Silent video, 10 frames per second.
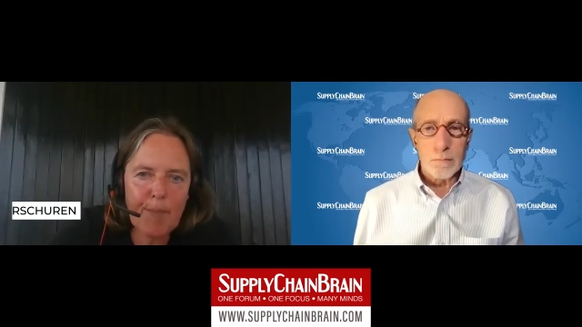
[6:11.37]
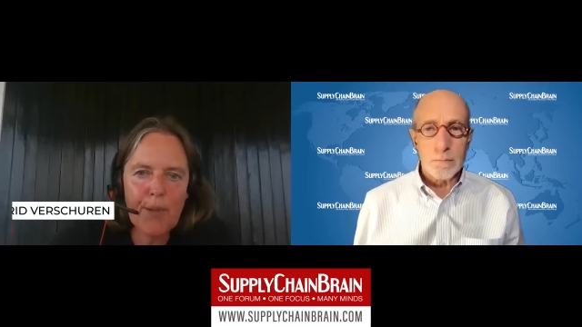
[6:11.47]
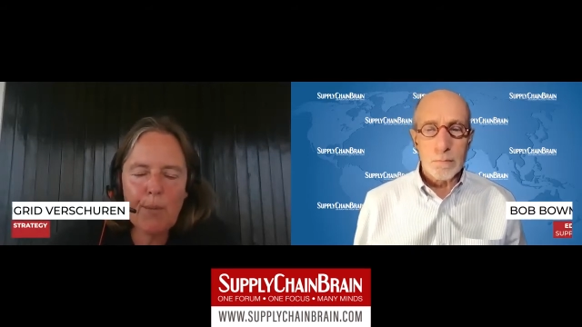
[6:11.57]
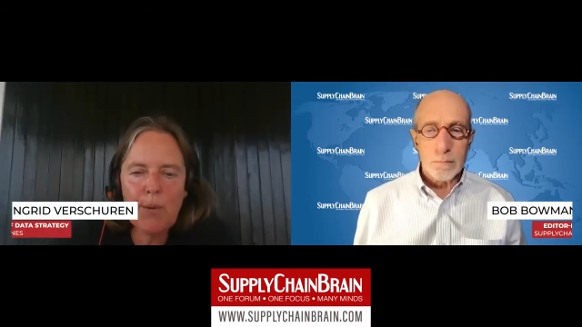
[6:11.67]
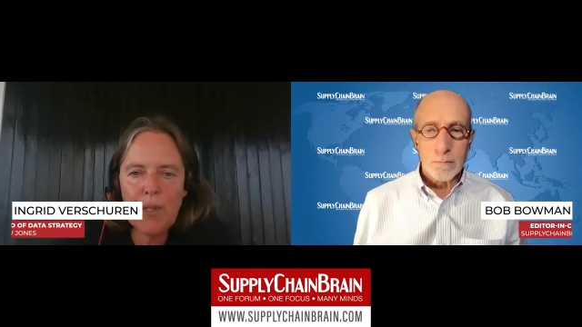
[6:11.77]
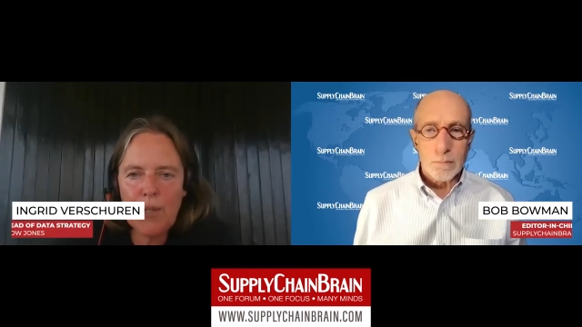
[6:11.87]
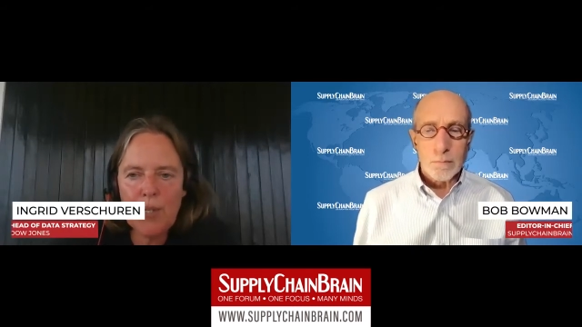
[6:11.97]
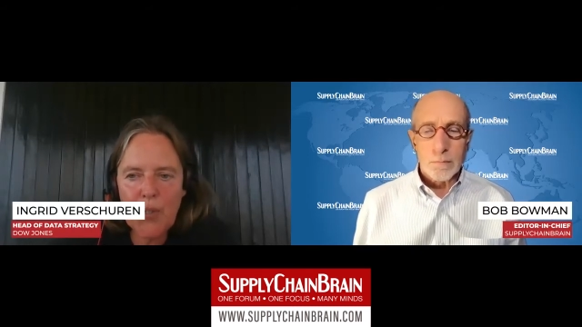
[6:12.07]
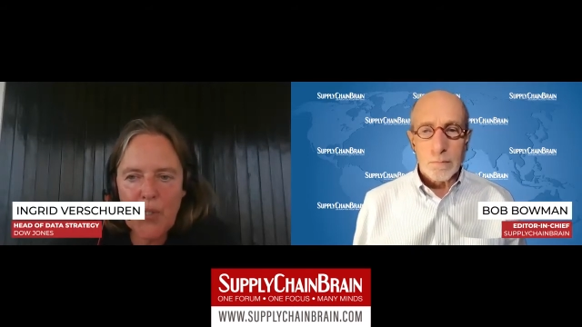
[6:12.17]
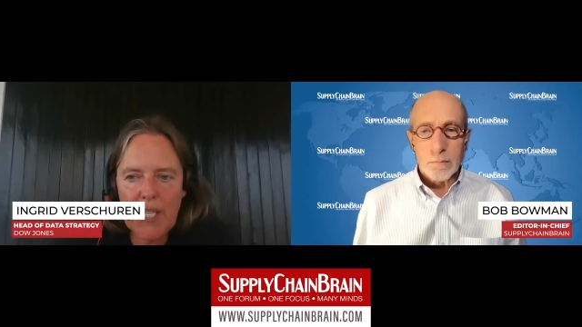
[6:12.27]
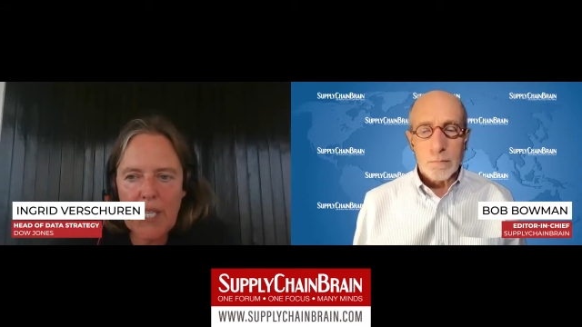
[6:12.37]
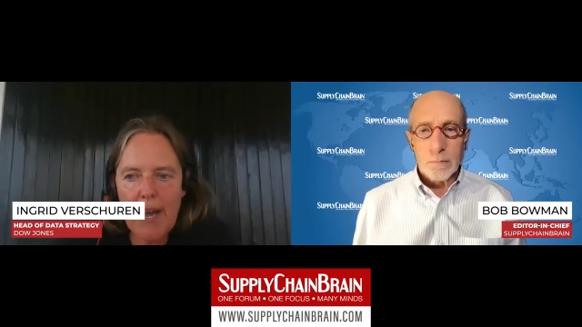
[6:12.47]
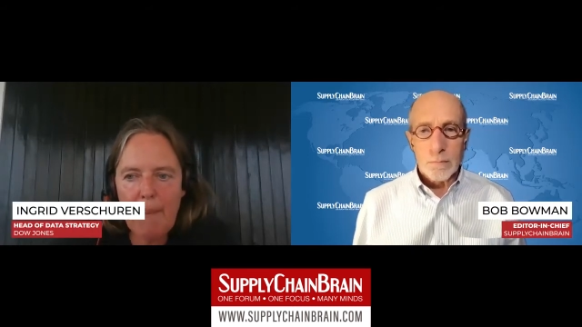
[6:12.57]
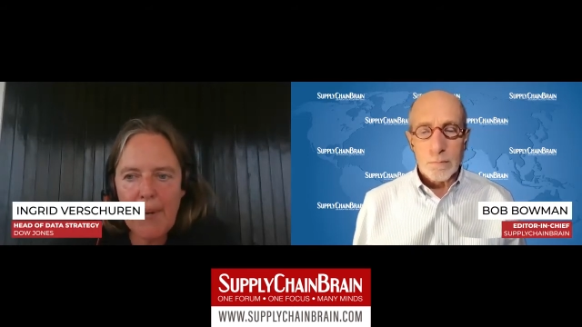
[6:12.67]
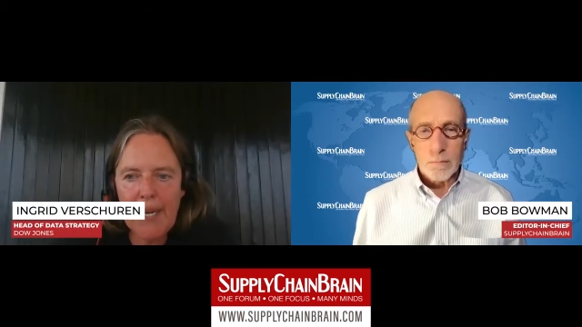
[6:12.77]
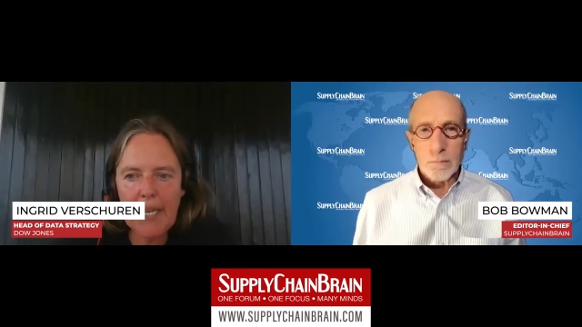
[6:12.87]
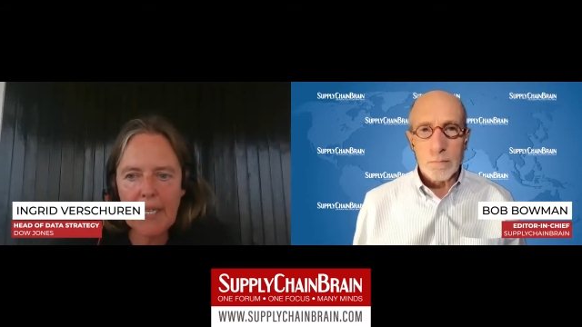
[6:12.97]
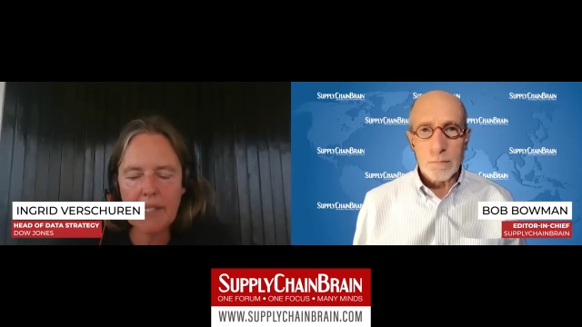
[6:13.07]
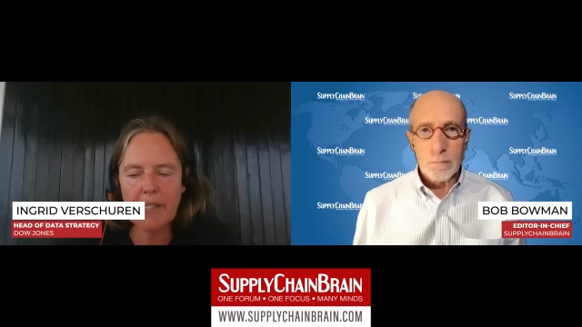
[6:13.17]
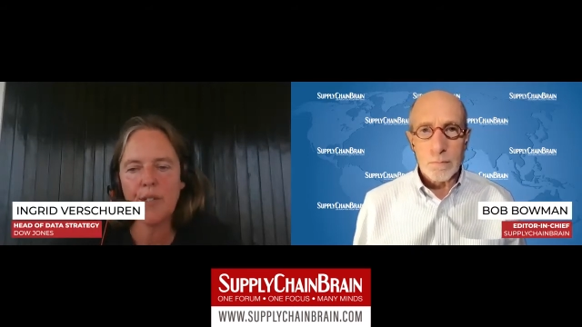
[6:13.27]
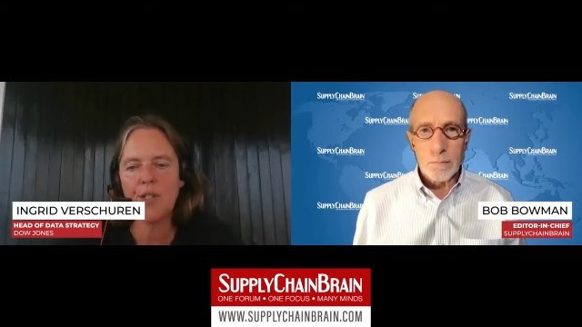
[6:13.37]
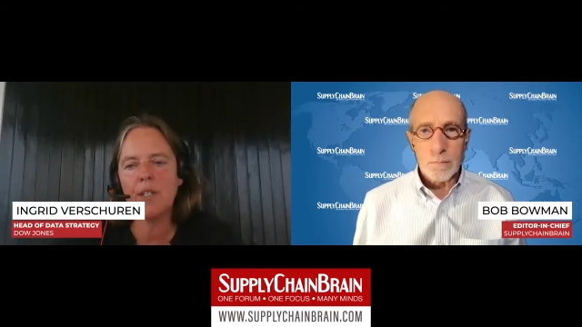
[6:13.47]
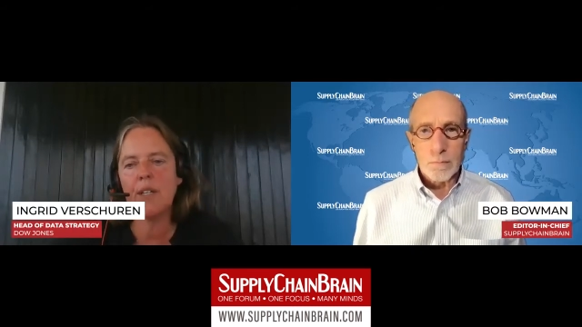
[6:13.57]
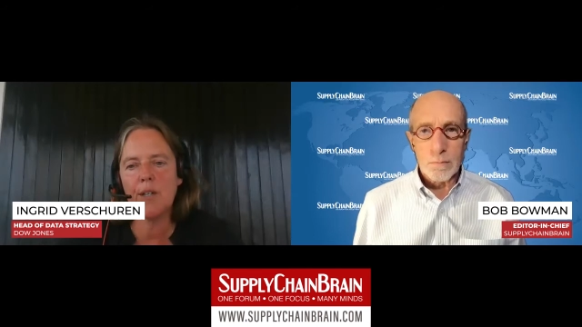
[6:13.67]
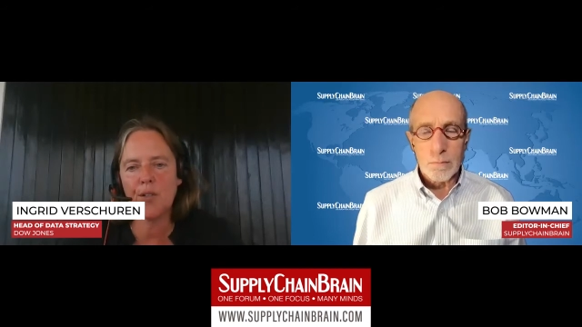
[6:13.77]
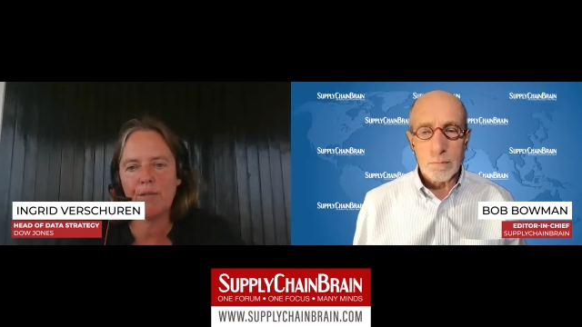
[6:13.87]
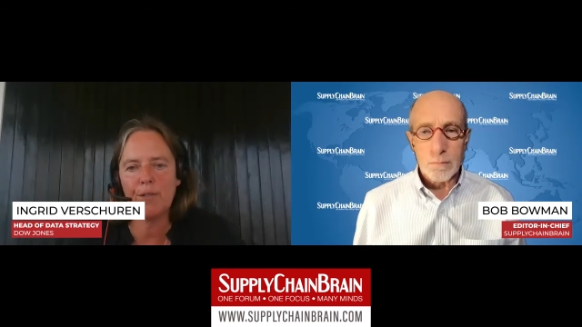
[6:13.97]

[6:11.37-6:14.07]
Speaker 1: But what you see happening is there's a large